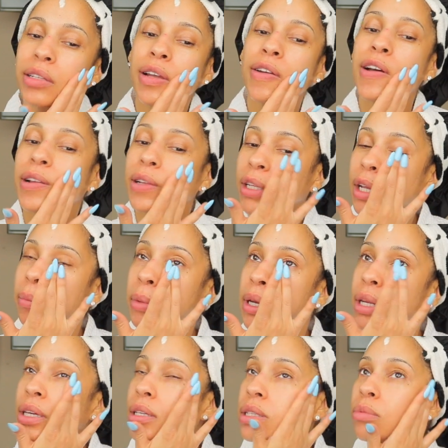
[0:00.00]
like a
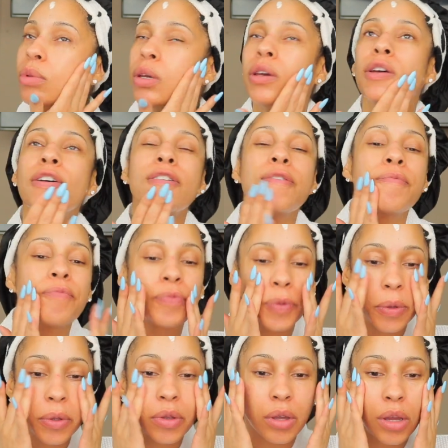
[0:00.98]
lemony smell.
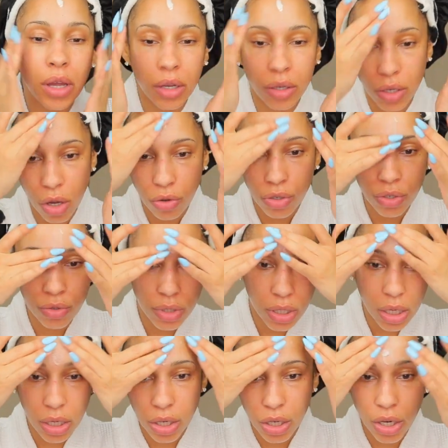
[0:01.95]
Don't use it
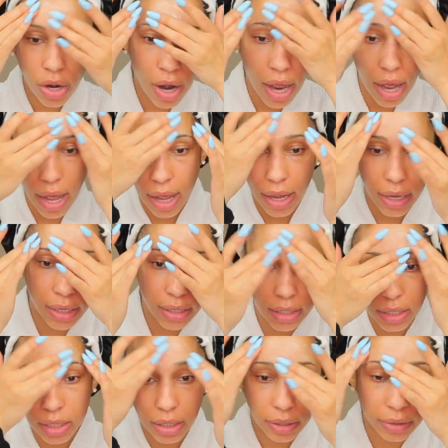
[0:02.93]
under your
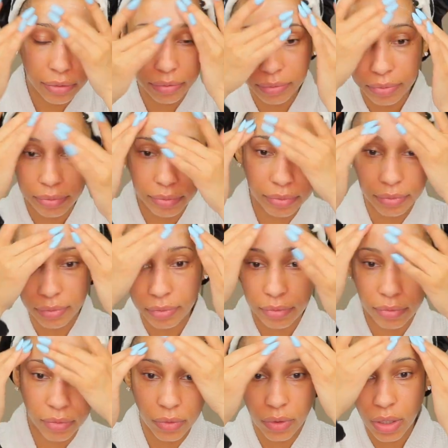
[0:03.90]
eyes,
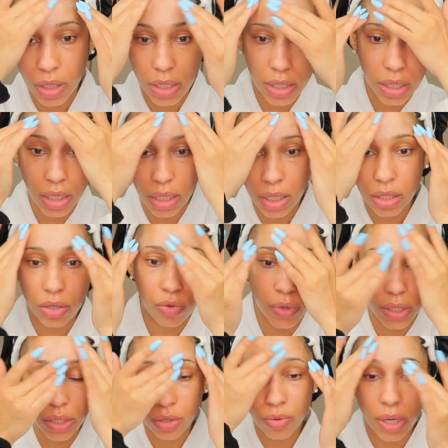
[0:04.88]
because it is
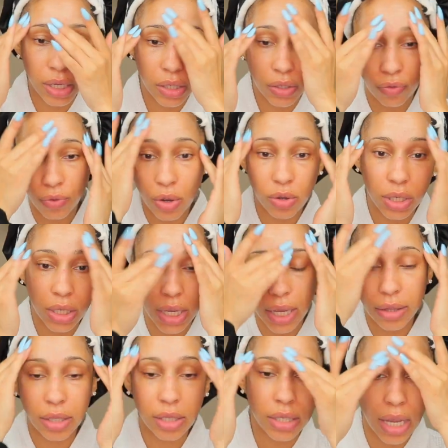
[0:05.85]
going to
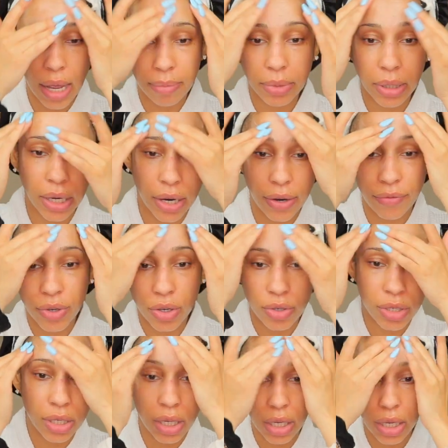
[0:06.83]
exfoliate the top layer of your
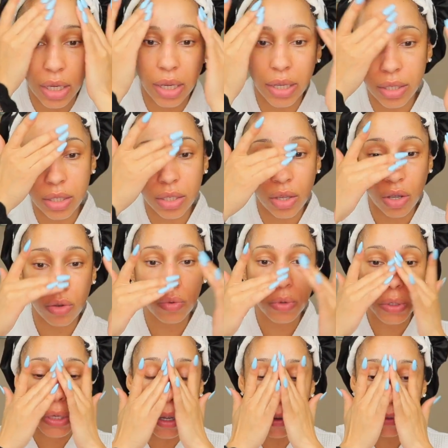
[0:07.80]
skin. So
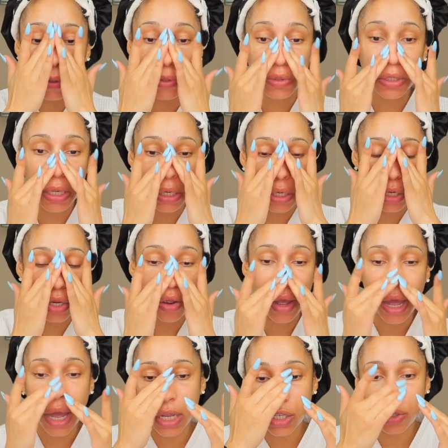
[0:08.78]
don't use it under your
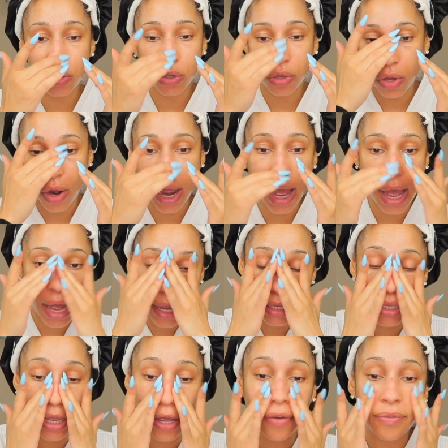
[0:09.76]
eyes. You know, your
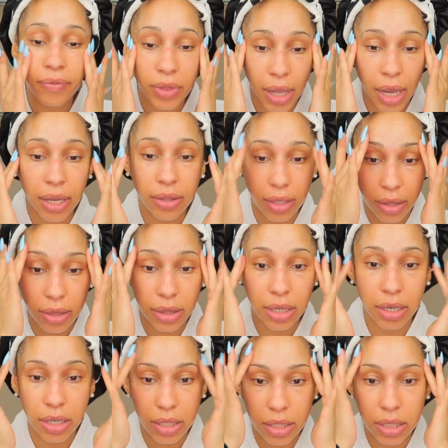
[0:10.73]
eyes have like the
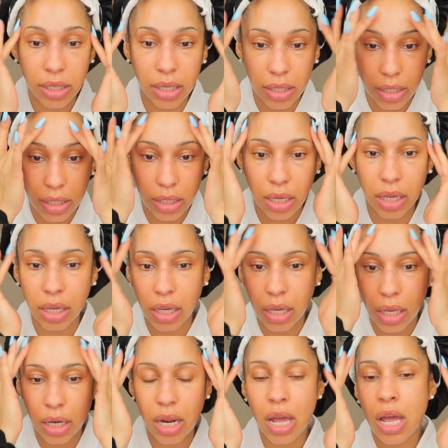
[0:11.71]
thinnest
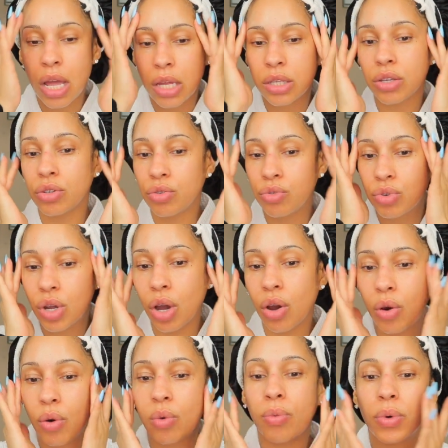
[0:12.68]
skin, so you
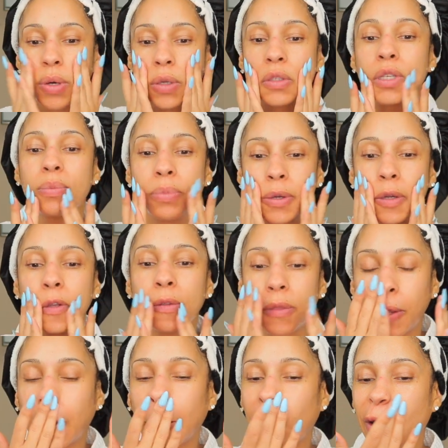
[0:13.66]
don't want to put it
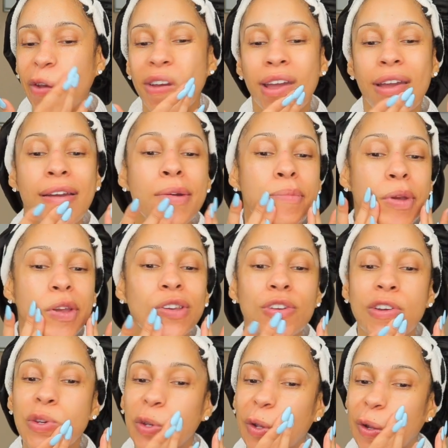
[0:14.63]
there. Make
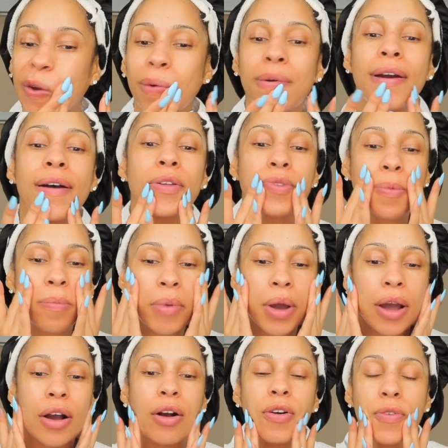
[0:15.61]
sure you get around the
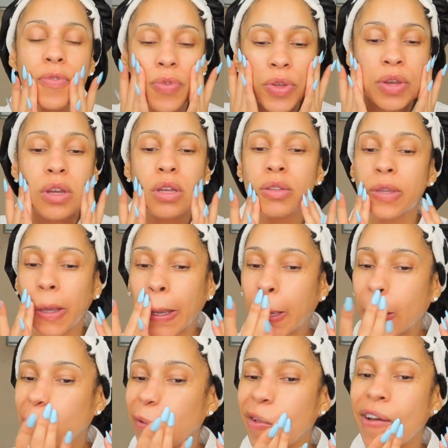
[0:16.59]
mouth to
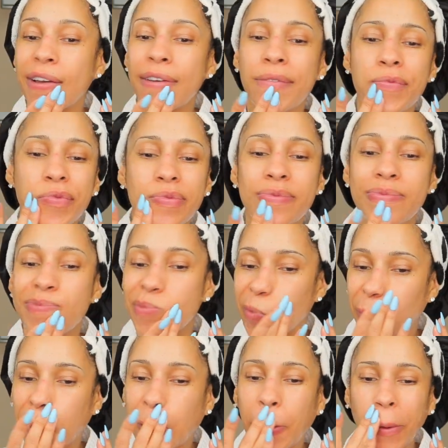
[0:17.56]
get like
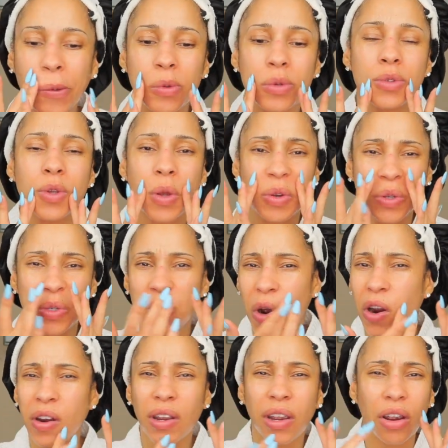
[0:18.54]
those
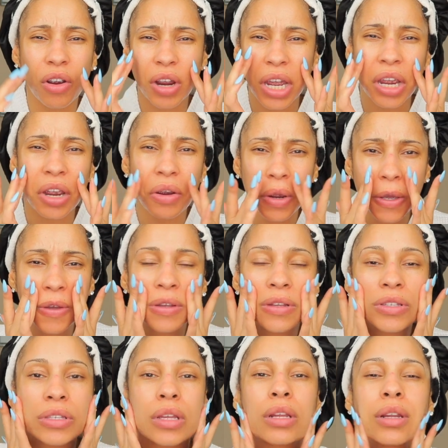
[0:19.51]
dark
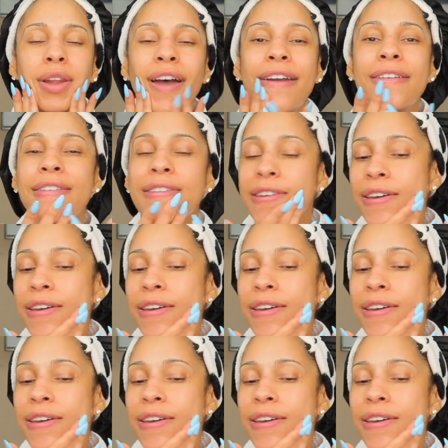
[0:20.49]
areas lightened